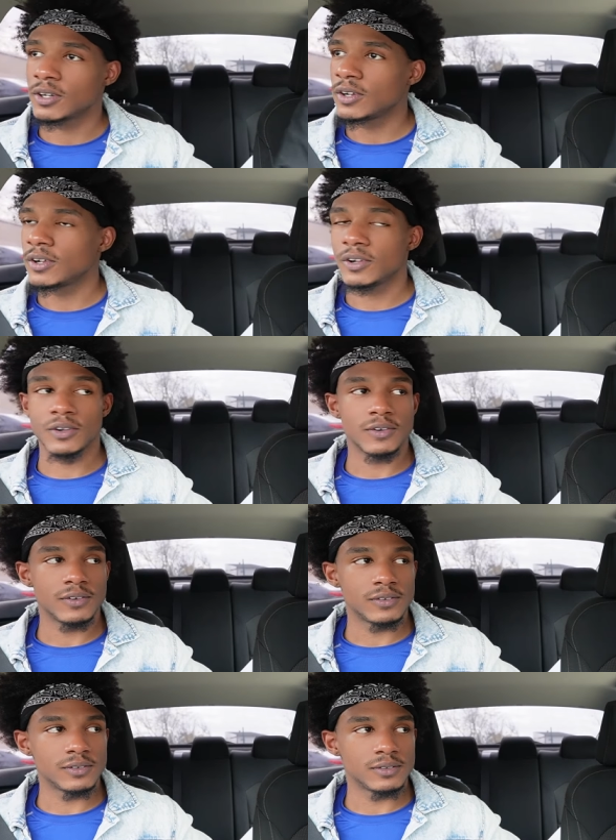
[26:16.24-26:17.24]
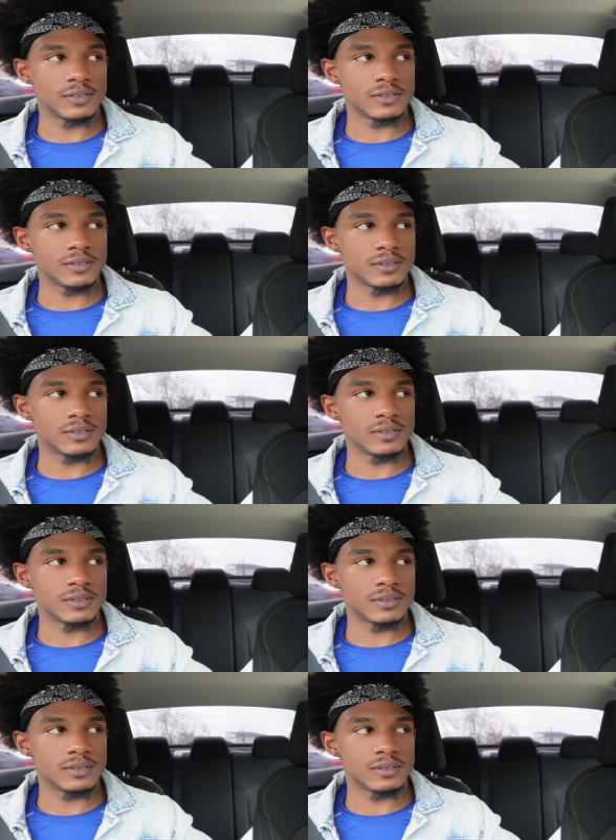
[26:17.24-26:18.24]
pick all the stuff up here and
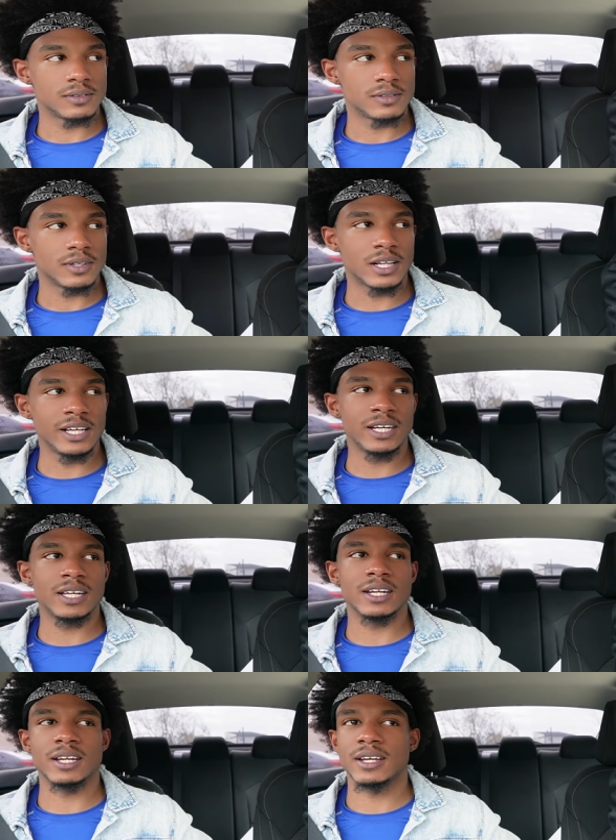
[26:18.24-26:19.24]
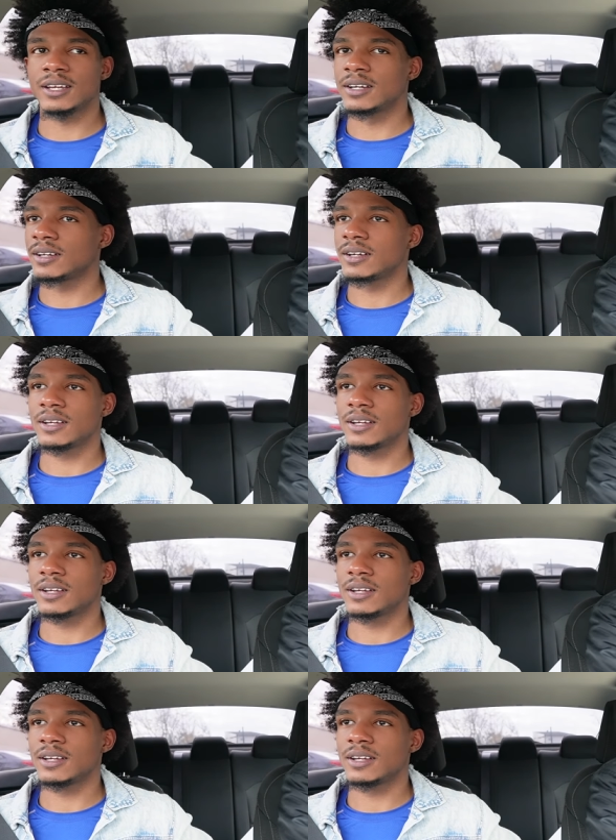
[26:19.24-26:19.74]
then distribute it. Yeah.